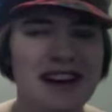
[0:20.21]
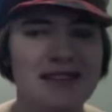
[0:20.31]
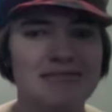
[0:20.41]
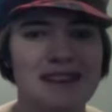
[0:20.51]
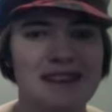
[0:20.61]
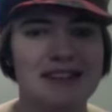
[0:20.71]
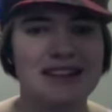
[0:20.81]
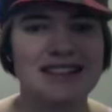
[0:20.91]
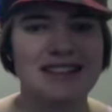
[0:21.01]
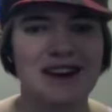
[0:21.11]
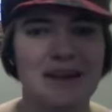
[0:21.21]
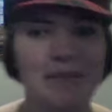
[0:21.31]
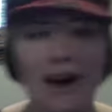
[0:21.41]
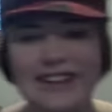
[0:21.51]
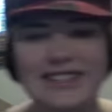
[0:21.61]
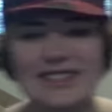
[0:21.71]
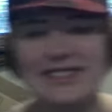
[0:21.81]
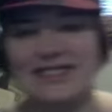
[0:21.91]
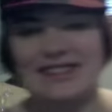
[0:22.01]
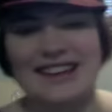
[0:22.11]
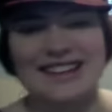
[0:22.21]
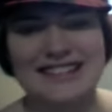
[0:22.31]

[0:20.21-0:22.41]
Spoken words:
I realized I've got boxes and like